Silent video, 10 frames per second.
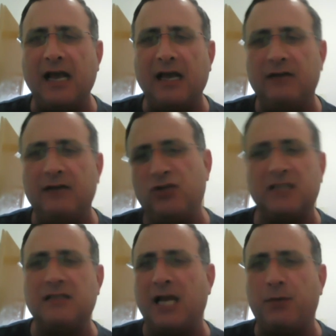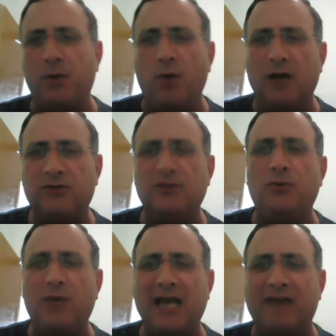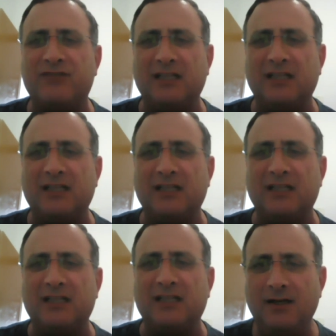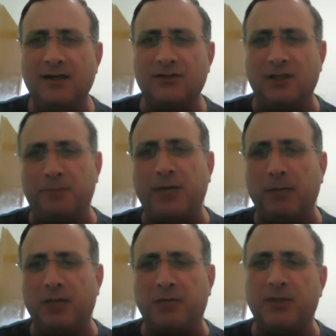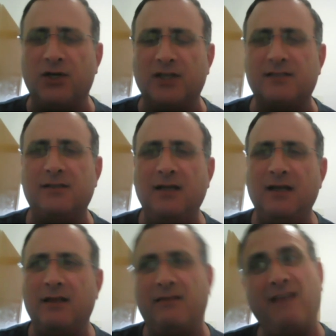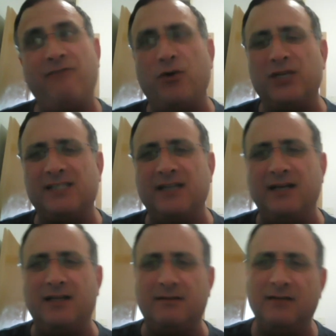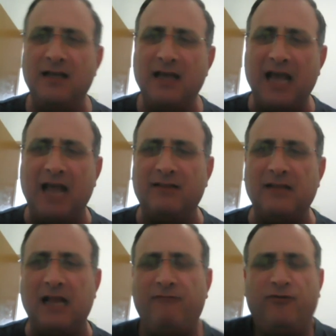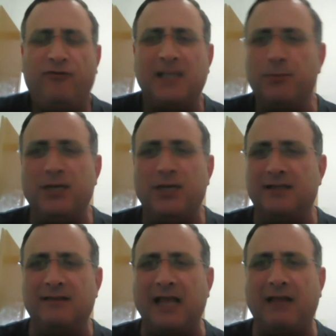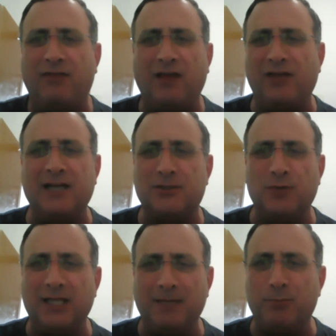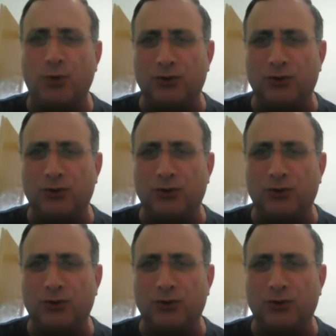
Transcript: just like we want to. We have to listen to the public because they vote us in, and for some reason they think it's really important.